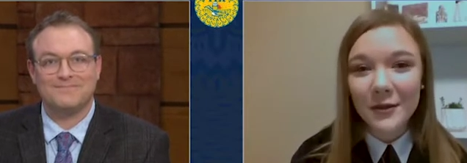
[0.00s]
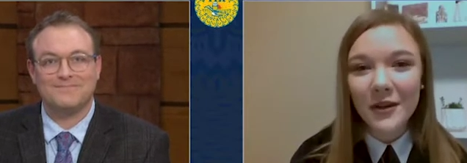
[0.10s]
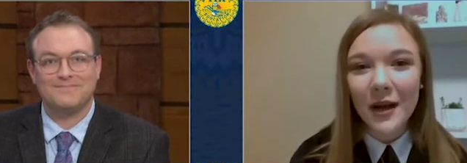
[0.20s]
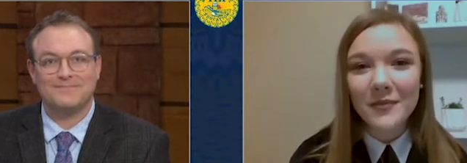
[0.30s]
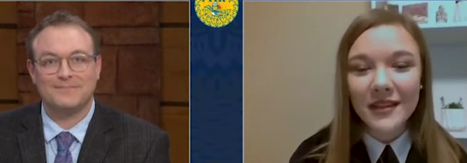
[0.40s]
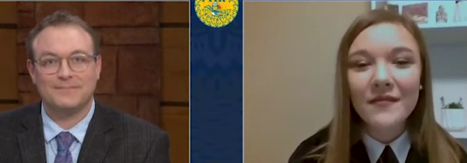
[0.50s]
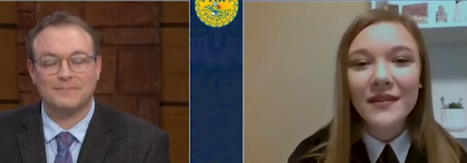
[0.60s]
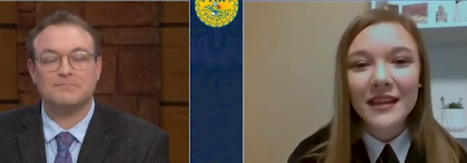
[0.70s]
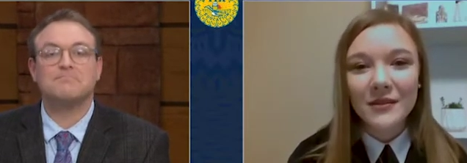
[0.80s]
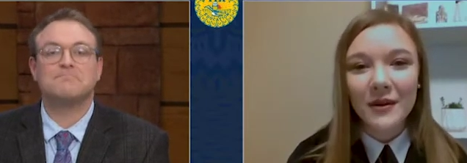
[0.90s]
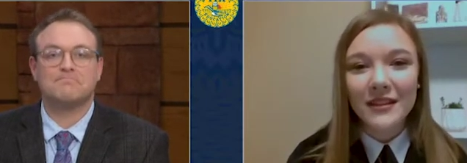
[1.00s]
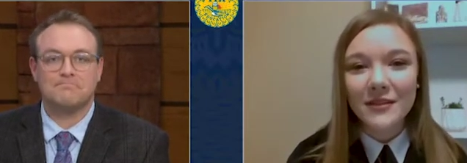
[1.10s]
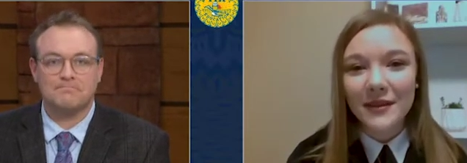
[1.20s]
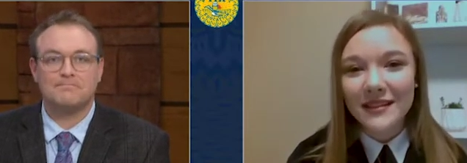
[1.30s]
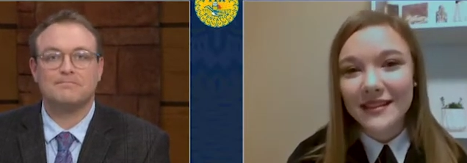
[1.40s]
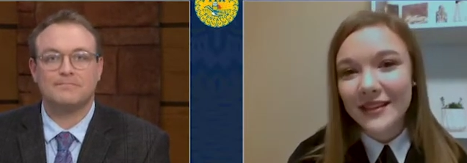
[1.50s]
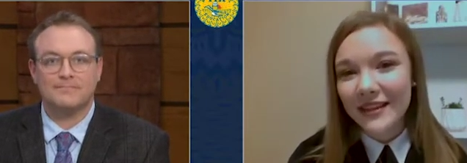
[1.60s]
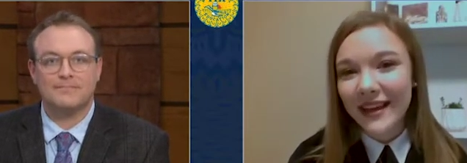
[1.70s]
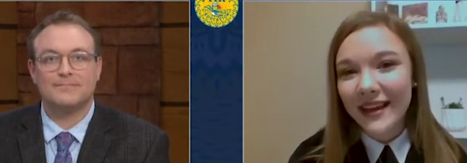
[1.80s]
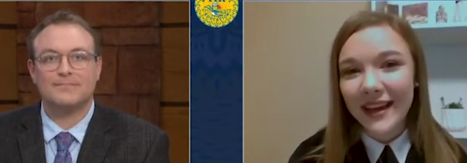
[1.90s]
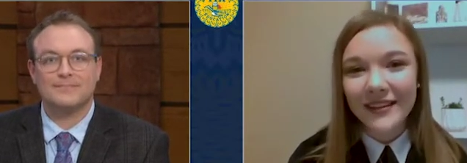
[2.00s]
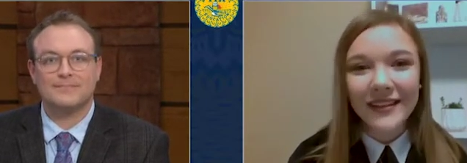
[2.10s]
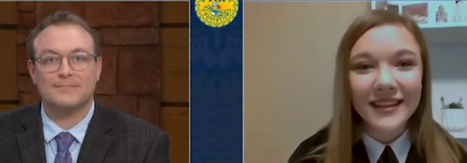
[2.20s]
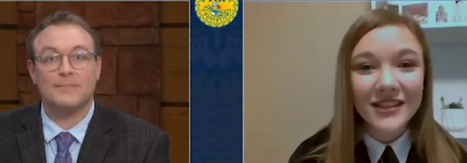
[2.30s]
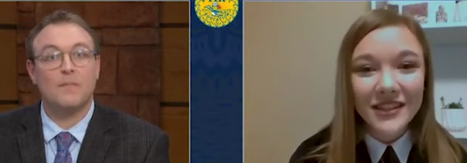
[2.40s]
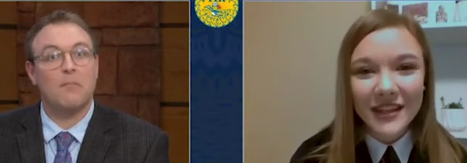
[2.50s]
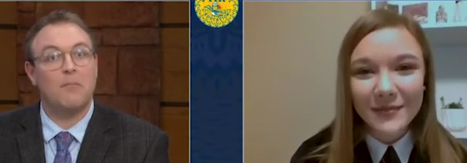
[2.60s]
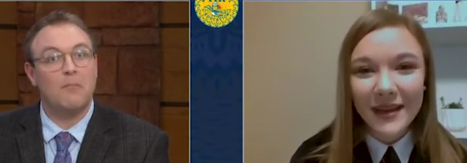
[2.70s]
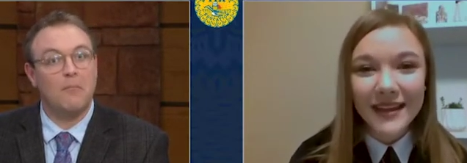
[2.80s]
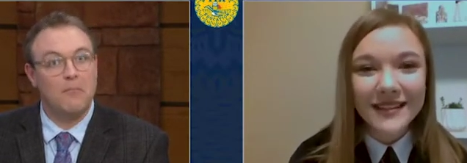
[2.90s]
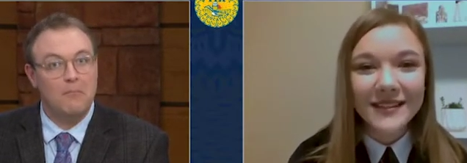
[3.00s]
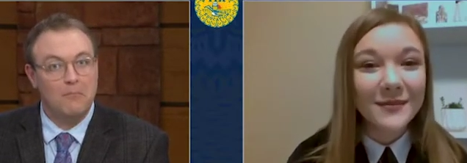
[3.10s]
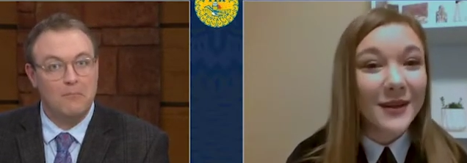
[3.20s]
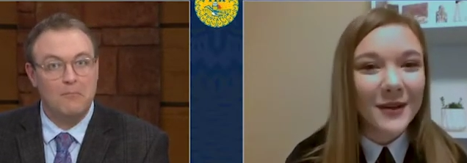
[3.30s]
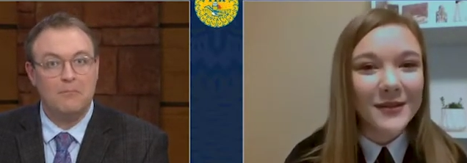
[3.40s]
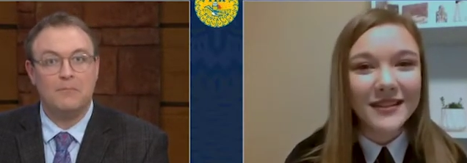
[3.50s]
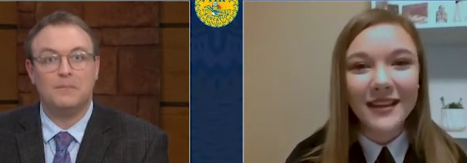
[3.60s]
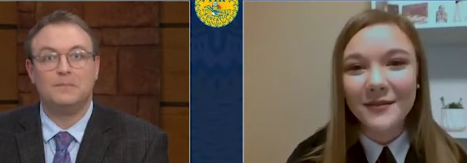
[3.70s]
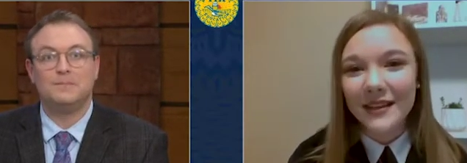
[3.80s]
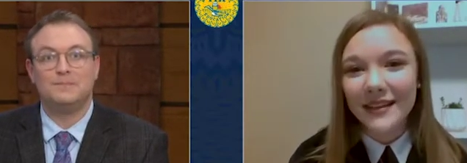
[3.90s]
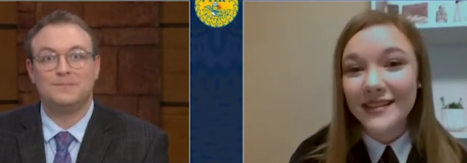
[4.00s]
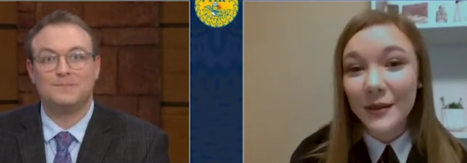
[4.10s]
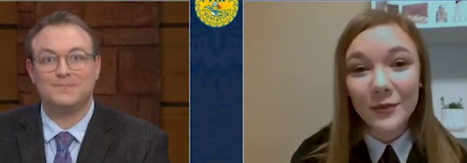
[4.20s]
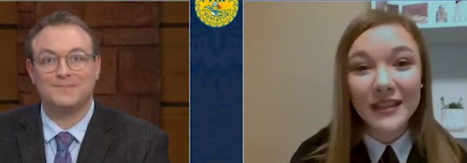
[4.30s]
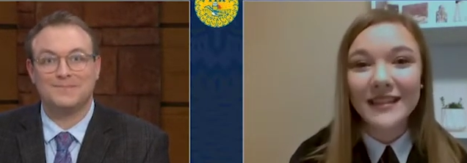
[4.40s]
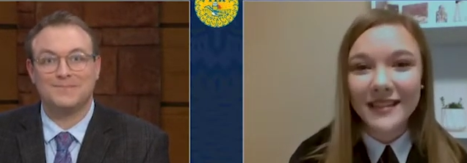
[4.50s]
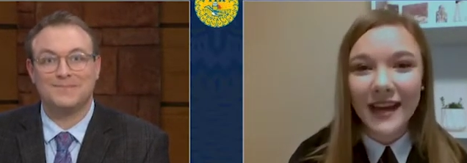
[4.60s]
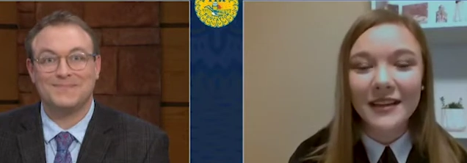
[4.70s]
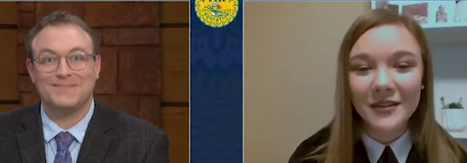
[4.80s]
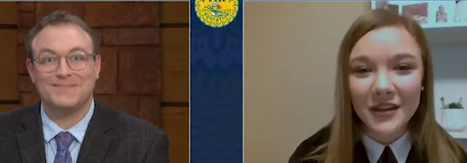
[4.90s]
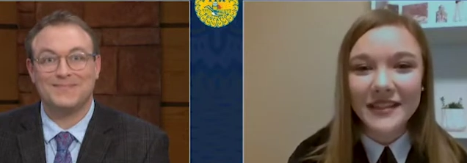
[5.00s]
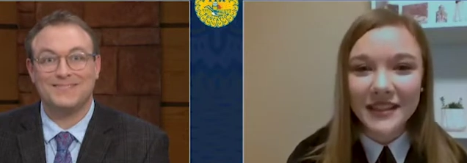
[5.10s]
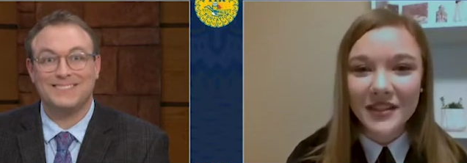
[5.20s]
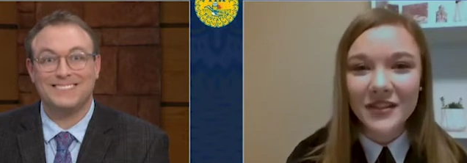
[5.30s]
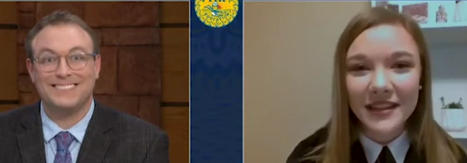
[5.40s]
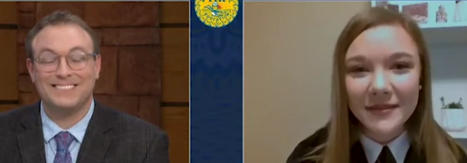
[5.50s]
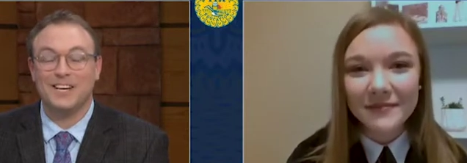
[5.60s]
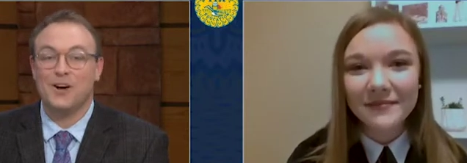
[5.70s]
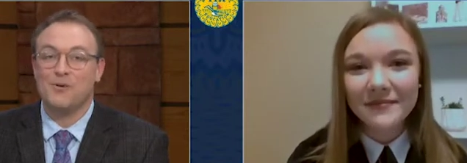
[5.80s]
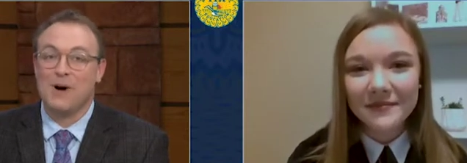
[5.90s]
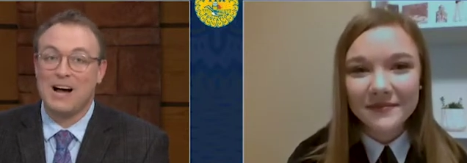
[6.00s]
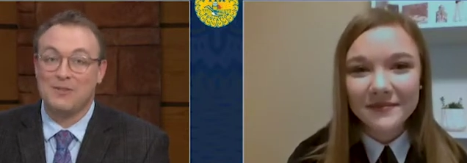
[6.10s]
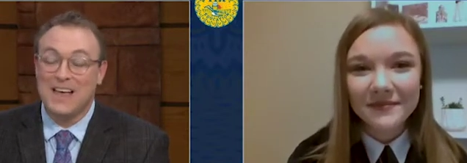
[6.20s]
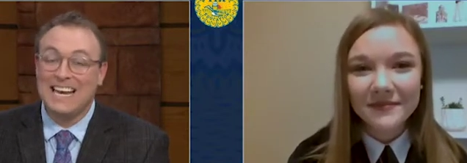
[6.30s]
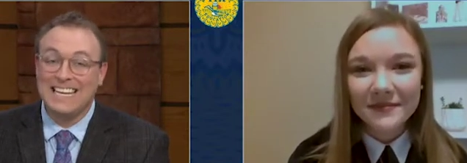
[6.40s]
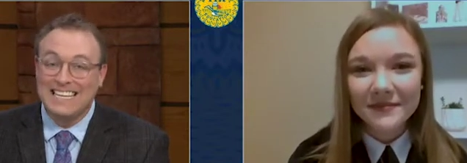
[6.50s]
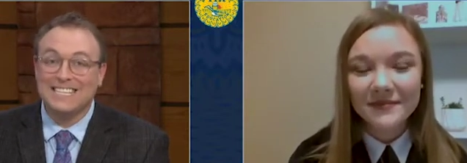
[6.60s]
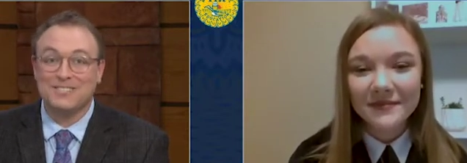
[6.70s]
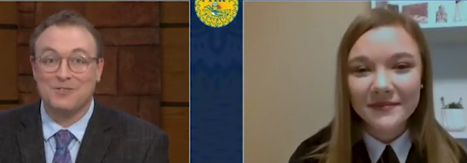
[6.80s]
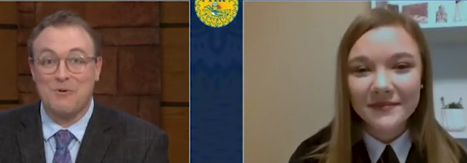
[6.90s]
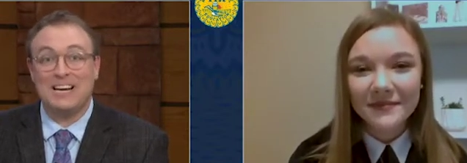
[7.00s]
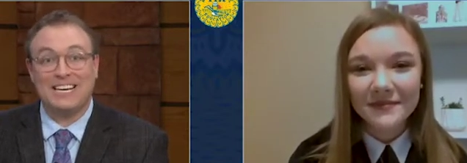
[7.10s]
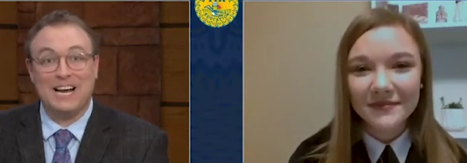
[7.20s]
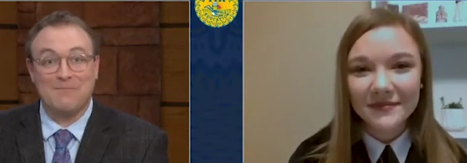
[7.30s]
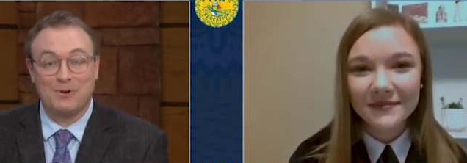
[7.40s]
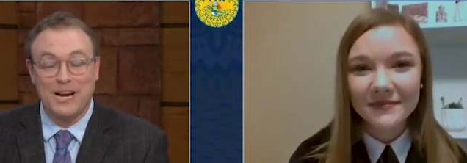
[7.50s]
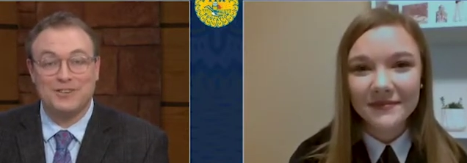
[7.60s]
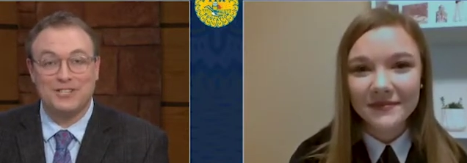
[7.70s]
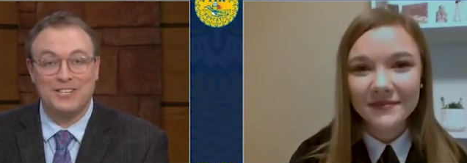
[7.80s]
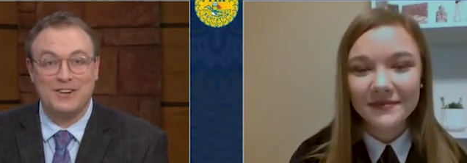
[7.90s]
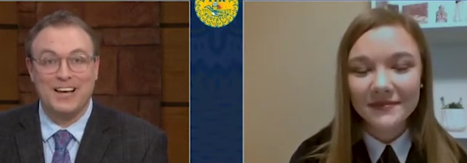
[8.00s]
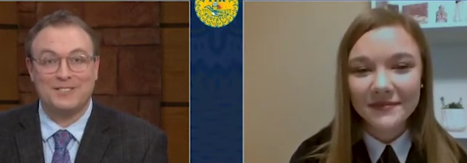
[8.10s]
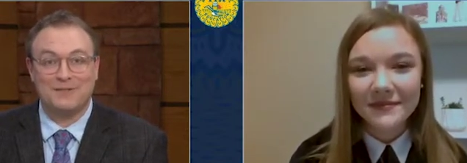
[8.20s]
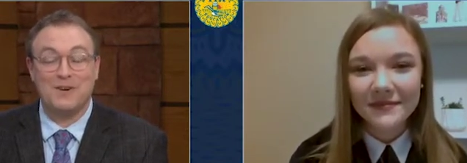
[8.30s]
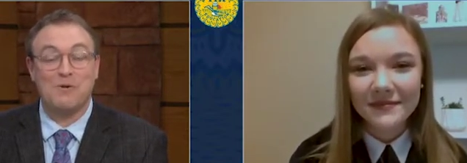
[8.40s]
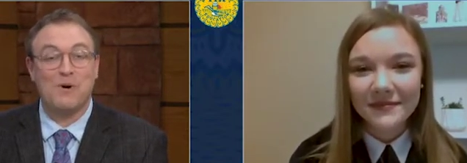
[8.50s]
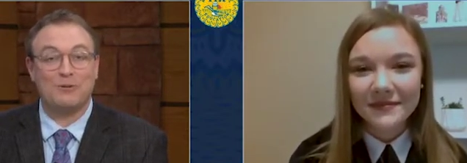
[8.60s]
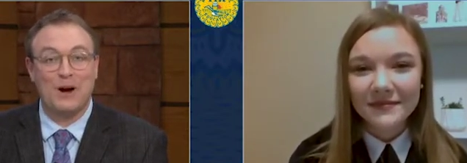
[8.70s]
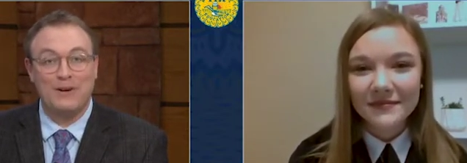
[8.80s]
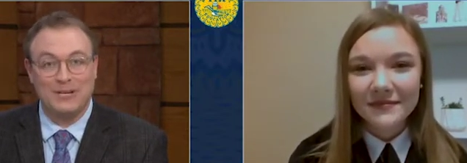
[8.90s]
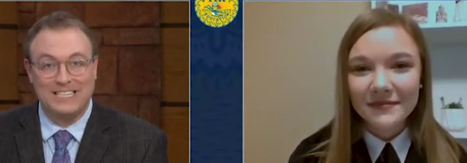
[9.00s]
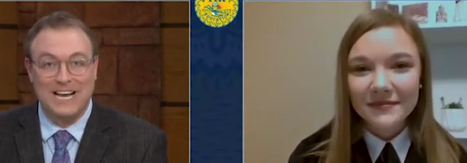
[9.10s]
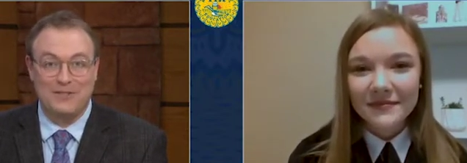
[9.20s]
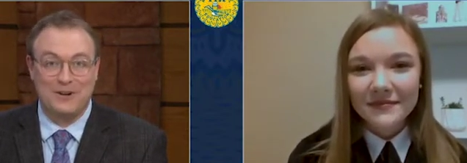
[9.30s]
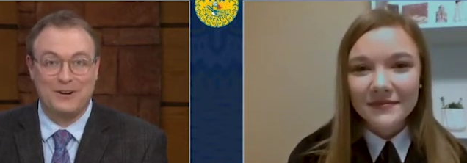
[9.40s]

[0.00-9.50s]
Speaker 1: crops, as well as raising dairy cattle and sheep and some goats, and we sell breeding stock across the country.
Speaker 2: Wow, that is quite an operation. You guys are very well rounded down there in